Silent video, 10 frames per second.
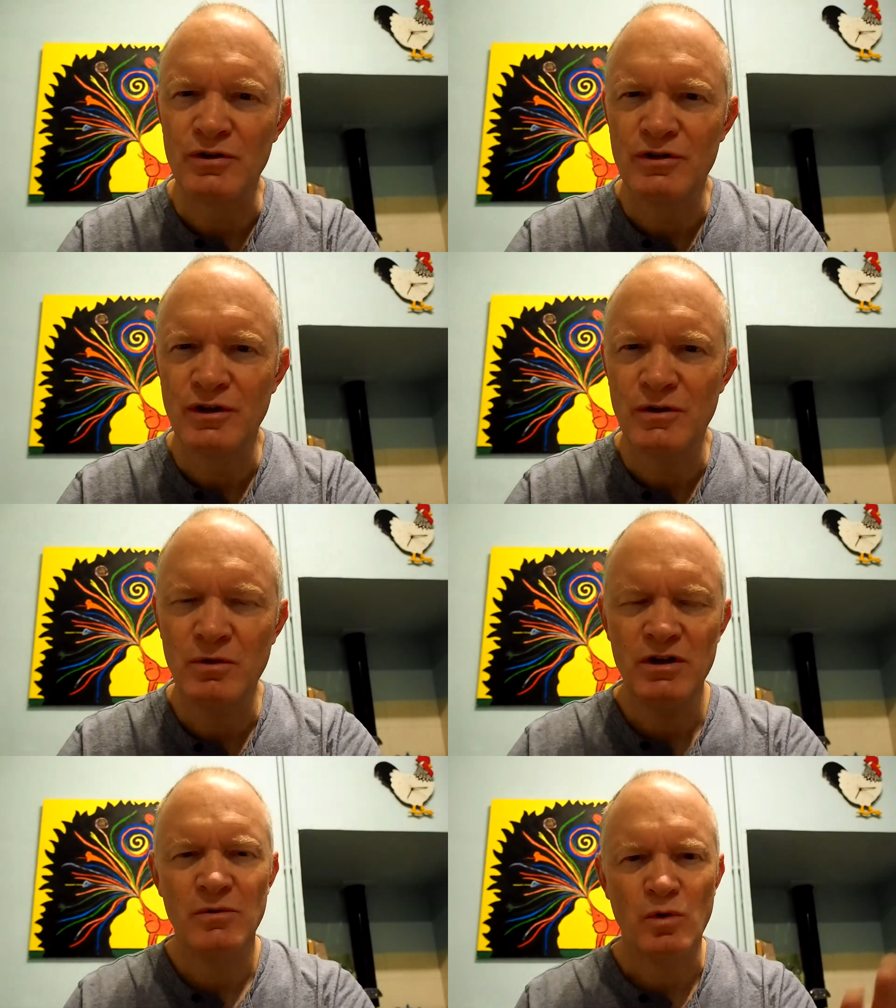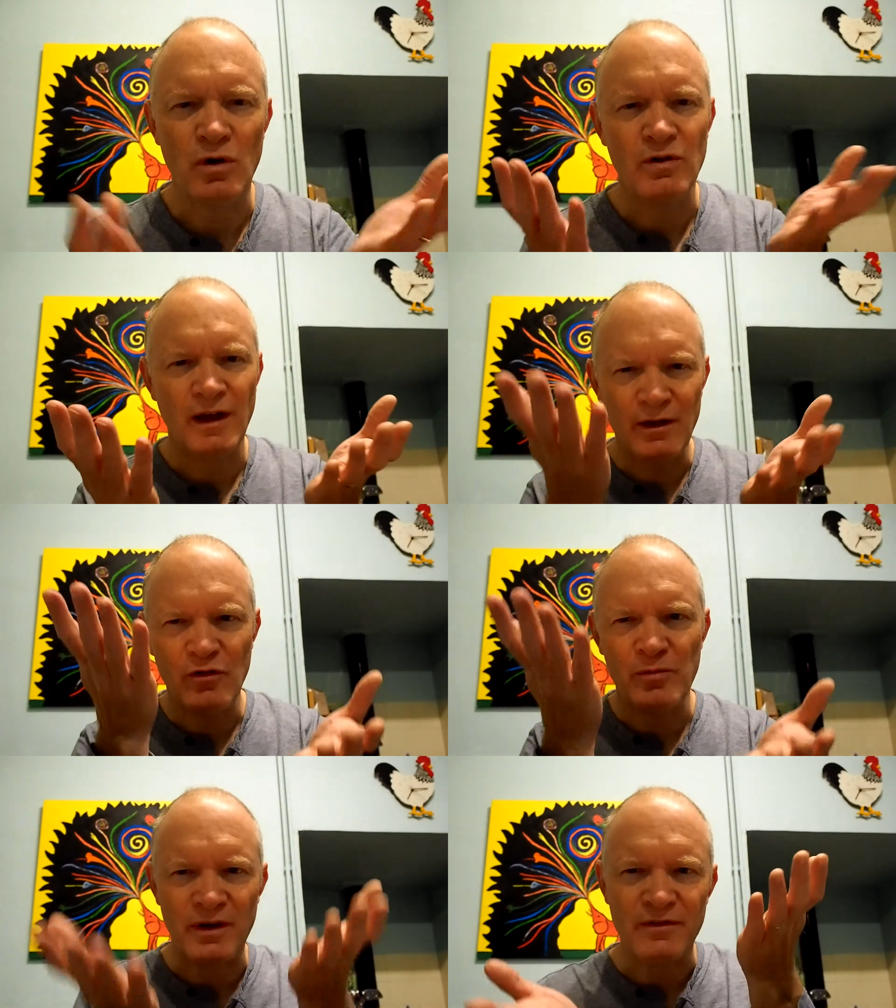So you wonder what the
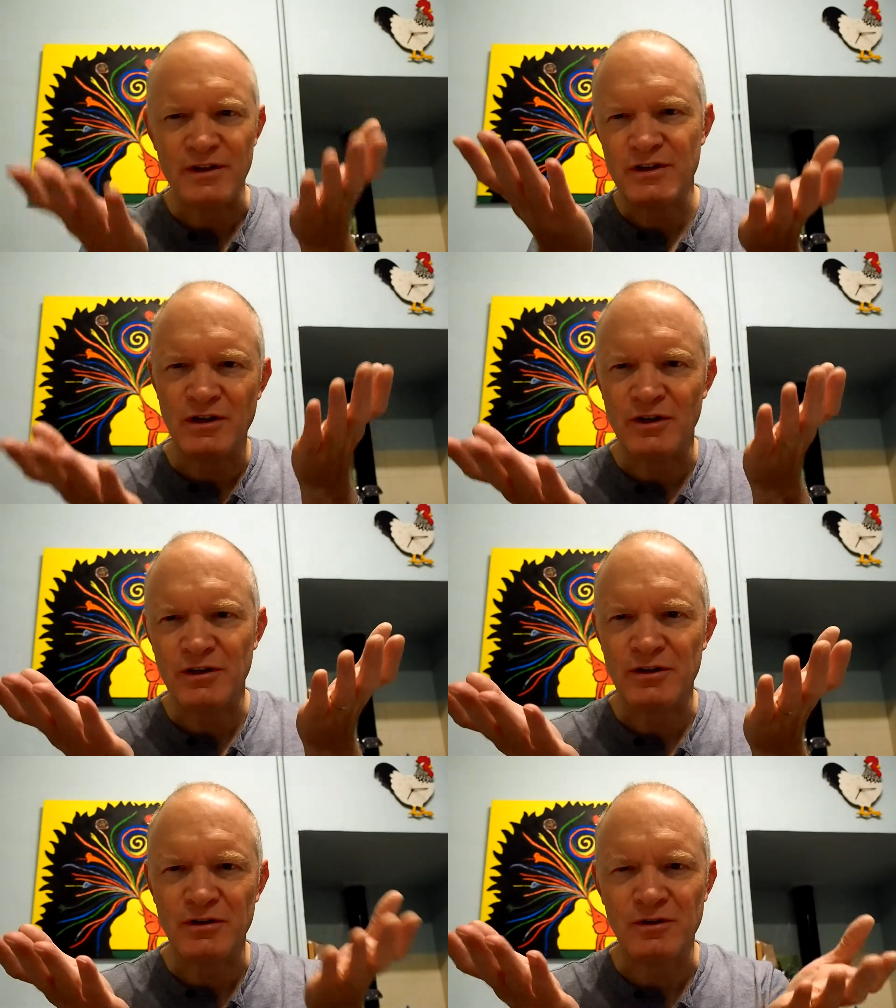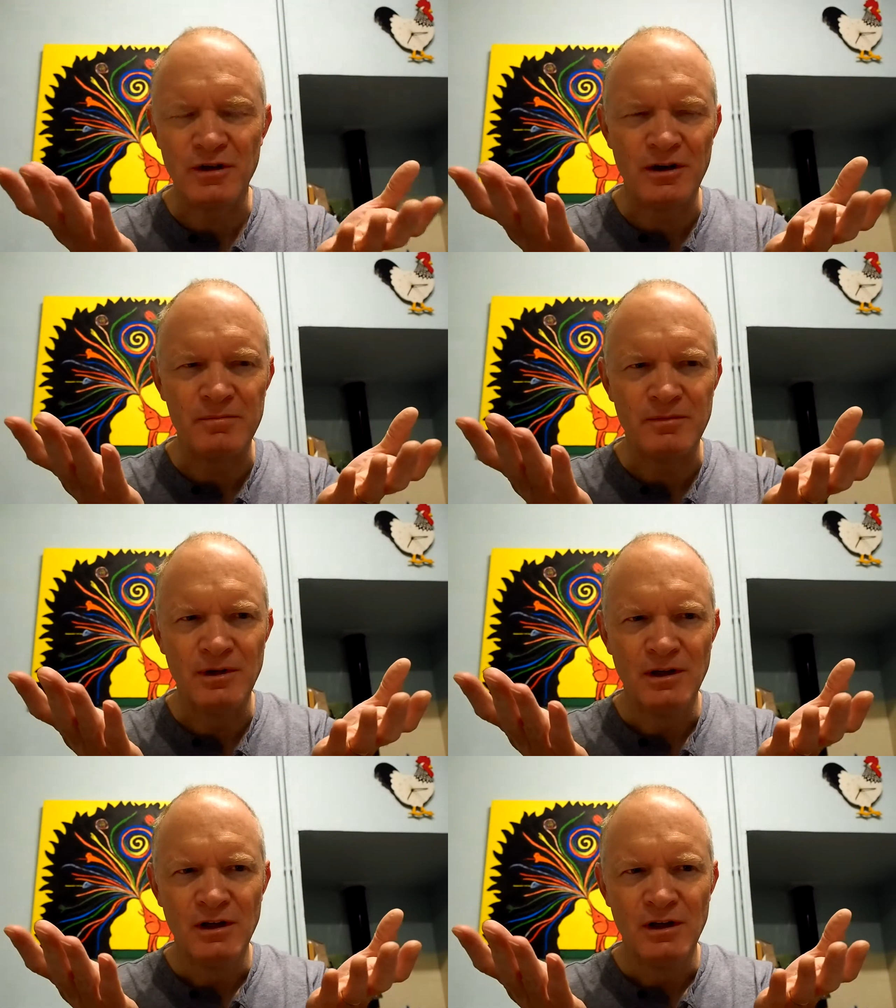health benefits are, don't you?